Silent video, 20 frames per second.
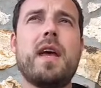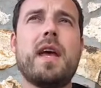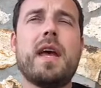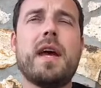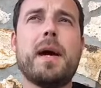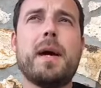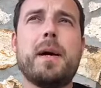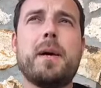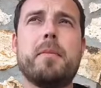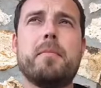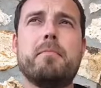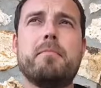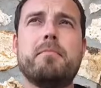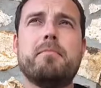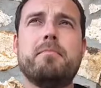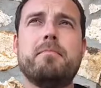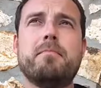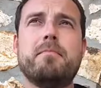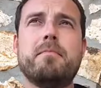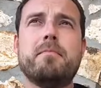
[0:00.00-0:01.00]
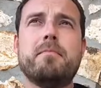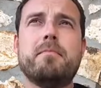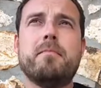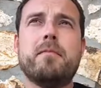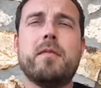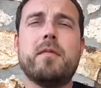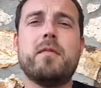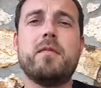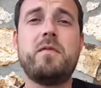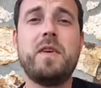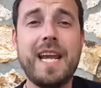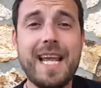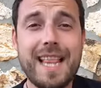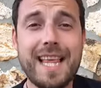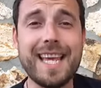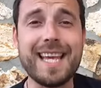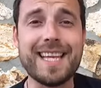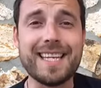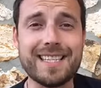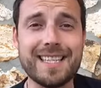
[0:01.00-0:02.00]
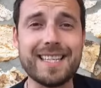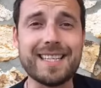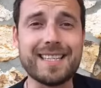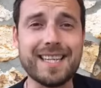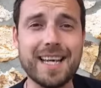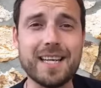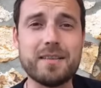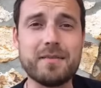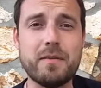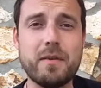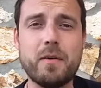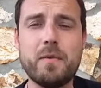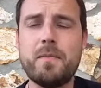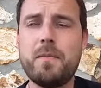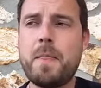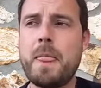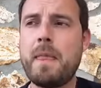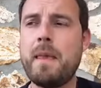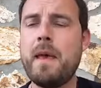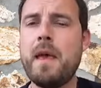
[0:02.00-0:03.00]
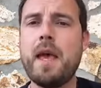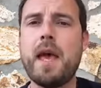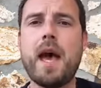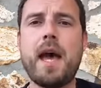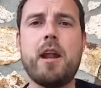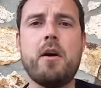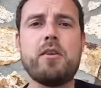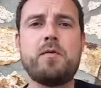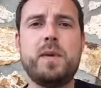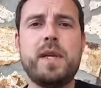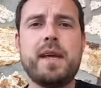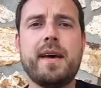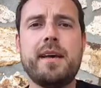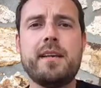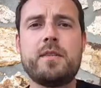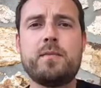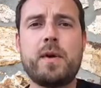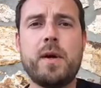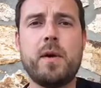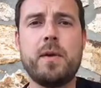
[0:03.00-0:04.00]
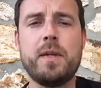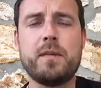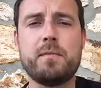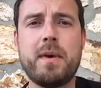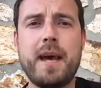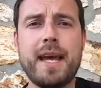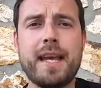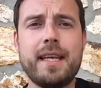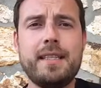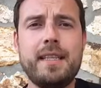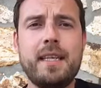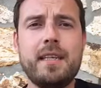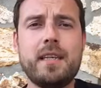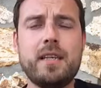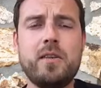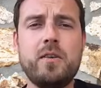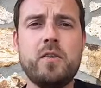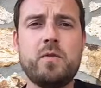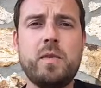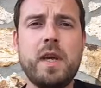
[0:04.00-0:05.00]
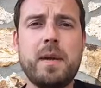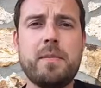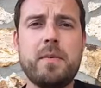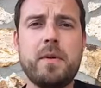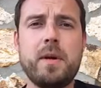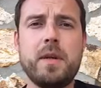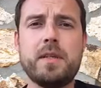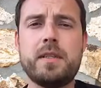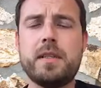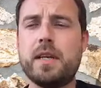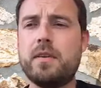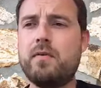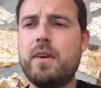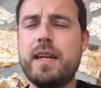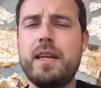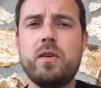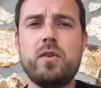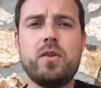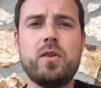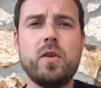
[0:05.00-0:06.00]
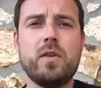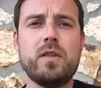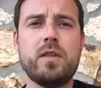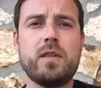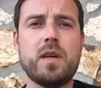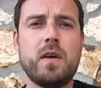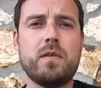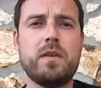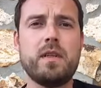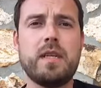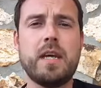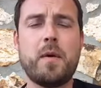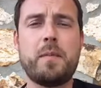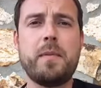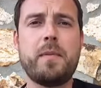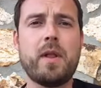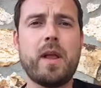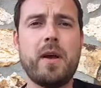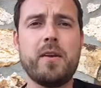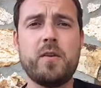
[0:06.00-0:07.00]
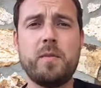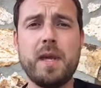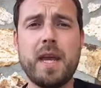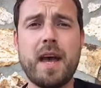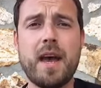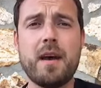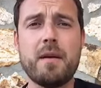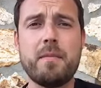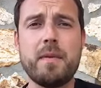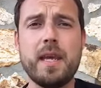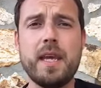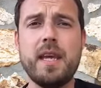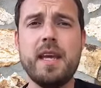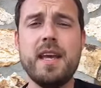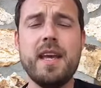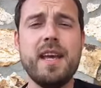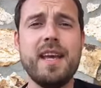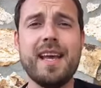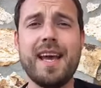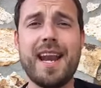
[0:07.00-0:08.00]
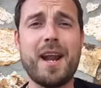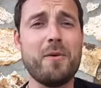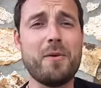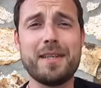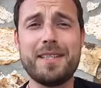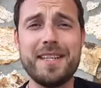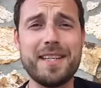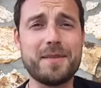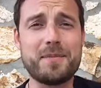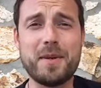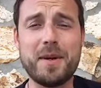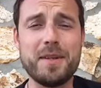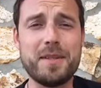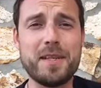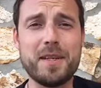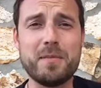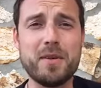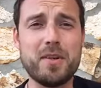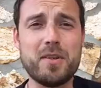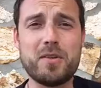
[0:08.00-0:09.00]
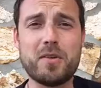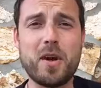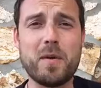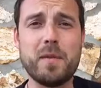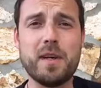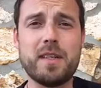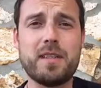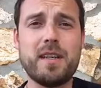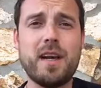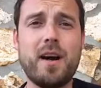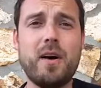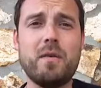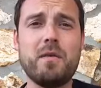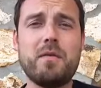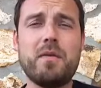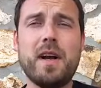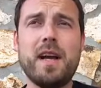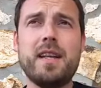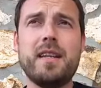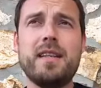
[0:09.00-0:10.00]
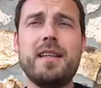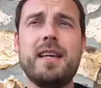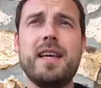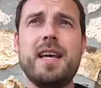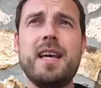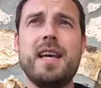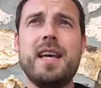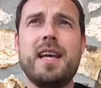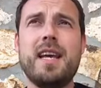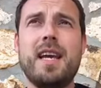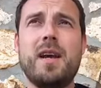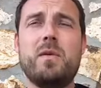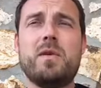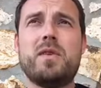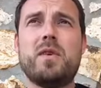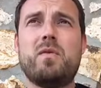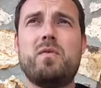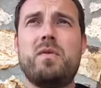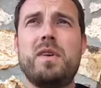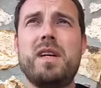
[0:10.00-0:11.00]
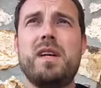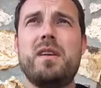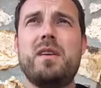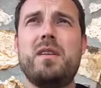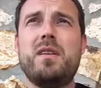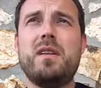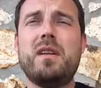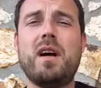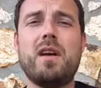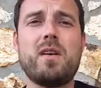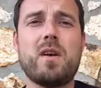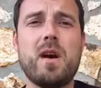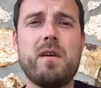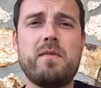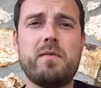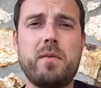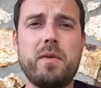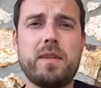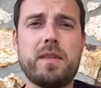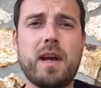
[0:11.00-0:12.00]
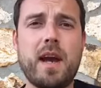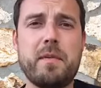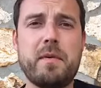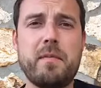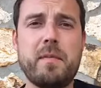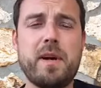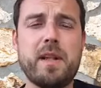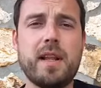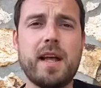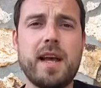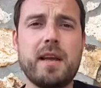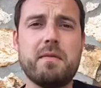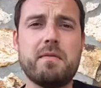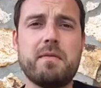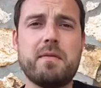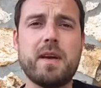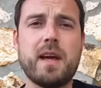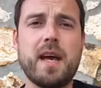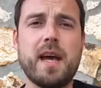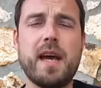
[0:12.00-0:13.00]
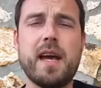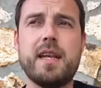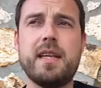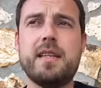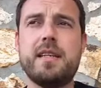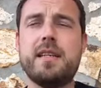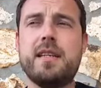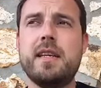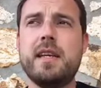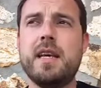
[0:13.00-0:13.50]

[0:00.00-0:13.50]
um, feeling successful. And I was being asked by all these magazines and newspapers and radio shows and stuff to tell people how to be happy, and I wasn't experiencing much joy myself. And it was a real uncomfortable time in my life. And,